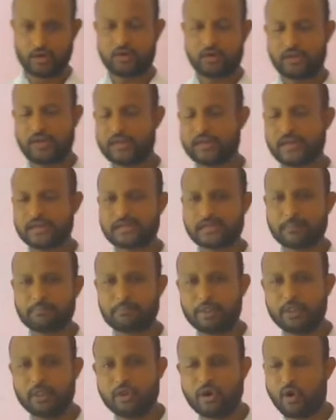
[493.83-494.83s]
Take the
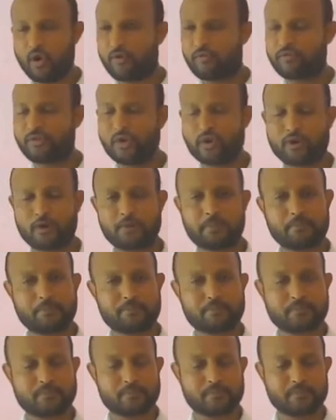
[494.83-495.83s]
example of your
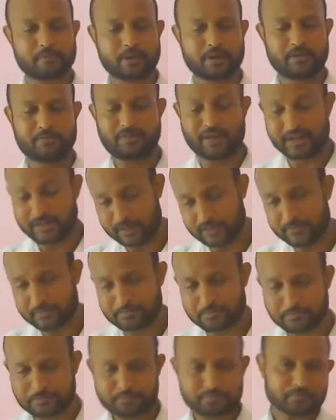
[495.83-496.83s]
father.
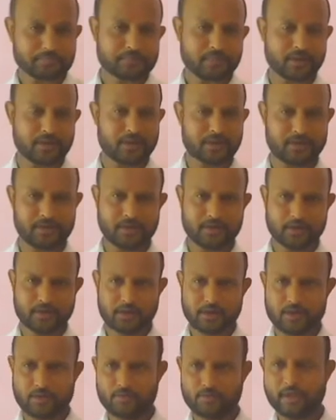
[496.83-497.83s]

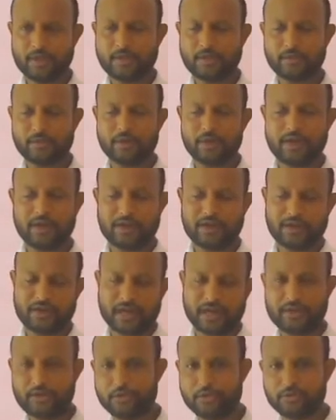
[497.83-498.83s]
When they were
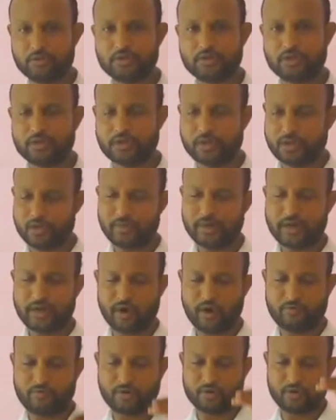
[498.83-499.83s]
like you, they were
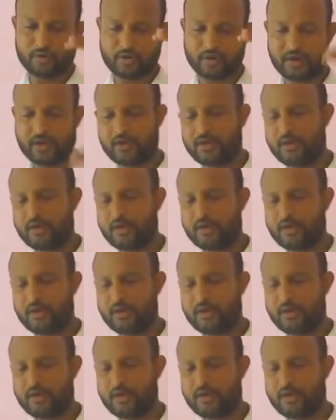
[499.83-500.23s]
of your